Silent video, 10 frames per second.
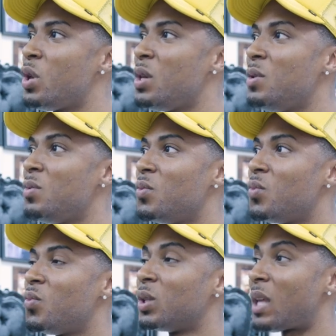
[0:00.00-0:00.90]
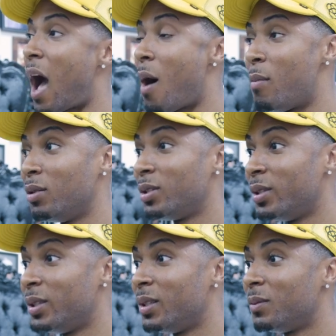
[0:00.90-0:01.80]
We was almost
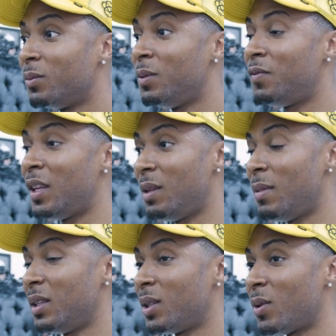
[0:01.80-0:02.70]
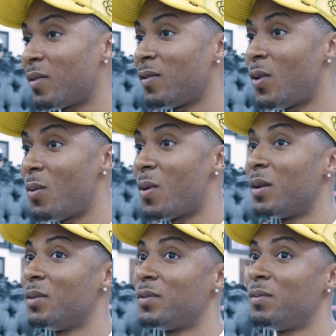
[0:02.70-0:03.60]
here. We 50 minutes away from Fort
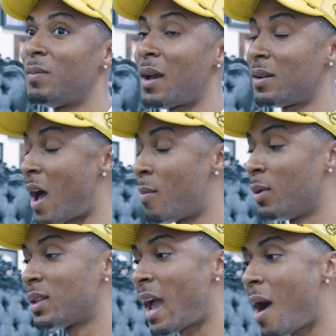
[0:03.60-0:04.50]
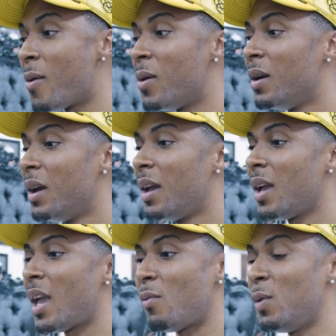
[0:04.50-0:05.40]
Worth, about almost an hour,
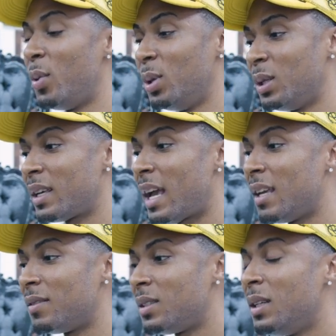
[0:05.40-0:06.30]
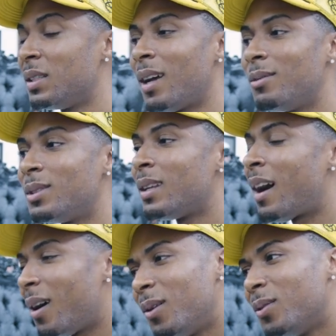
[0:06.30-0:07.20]
and we pulled into KFC because I was just
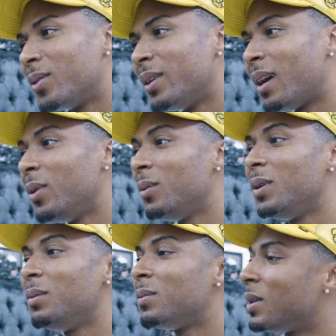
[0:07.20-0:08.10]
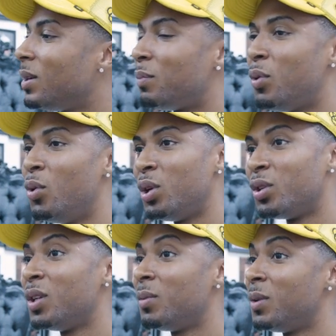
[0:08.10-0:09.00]
hungry. We could have pulled
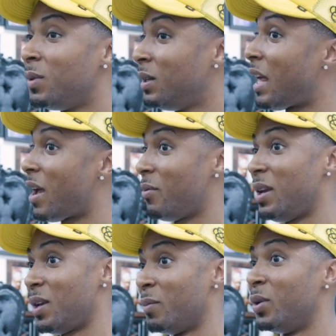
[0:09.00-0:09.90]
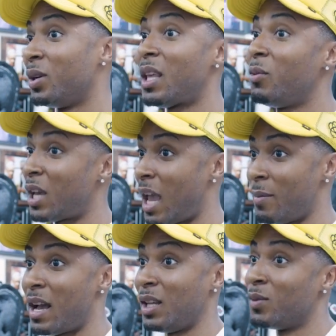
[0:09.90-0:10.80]
in here, but be glad we ain't come here because they would have
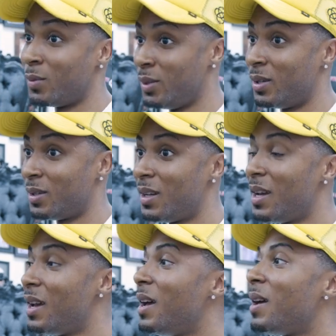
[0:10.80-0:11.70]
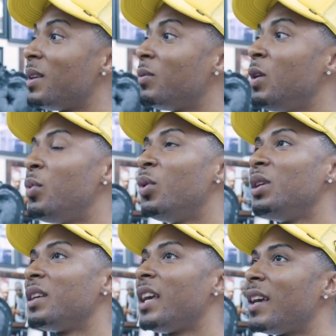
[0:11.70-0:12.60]
came and got us from here. Yeah, we
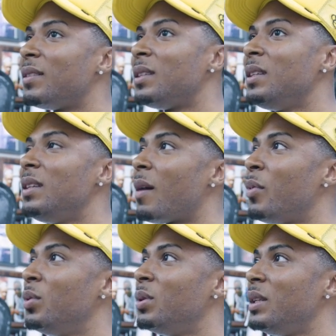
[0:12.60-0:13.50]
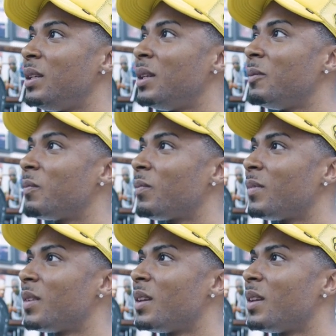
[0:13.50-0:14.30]
pulled into KFC. I pulled in,